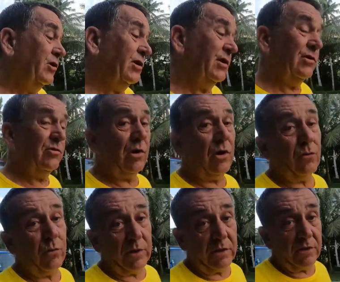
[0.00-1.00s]
mission
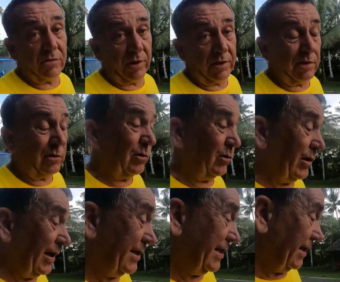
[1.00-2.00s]
control, registration and all
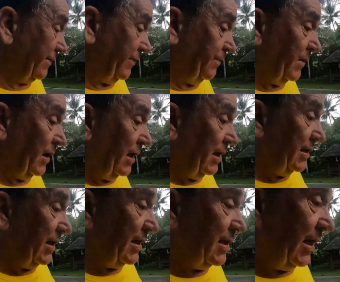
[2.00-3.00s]
that stuff.
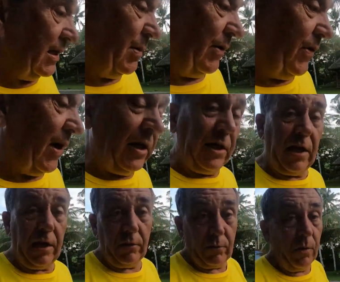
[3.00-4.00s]
So that's next month. How do you
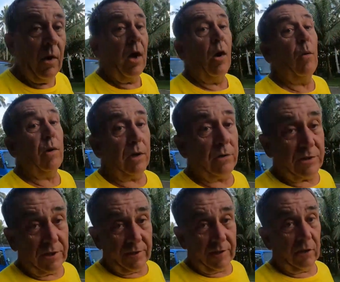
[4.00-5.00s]
know? Well, I'll
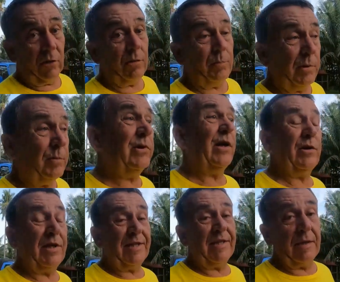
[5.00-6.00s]
tell you, a lot of people
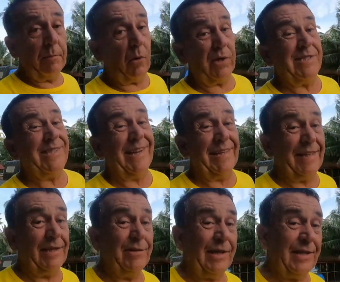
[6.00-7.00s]
don't get their bikes done
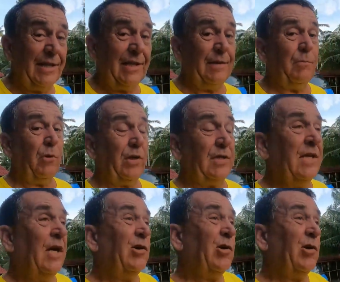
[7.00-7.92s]
here and they get their bikes